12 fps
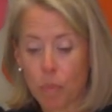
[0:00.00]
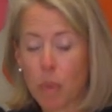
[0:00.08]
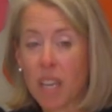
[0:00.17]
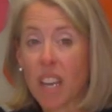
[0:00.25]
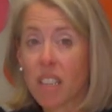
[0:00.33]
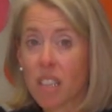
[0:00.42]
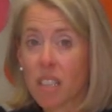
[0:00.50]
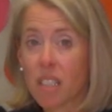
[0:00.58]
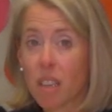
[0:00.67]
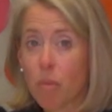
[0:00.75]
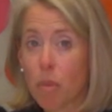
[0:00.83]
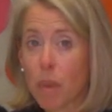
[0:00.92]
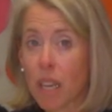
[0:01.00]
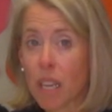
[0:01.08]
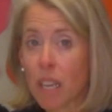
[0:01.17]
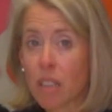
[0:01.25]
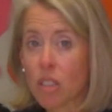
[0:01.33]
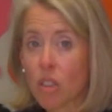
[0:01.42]
Because I said we're
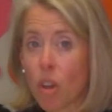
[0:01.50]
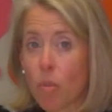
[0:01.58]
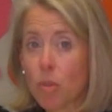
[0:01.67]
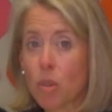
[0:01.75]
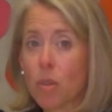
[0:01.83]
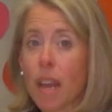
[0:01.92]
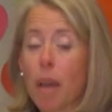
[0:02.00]
making a sculpture,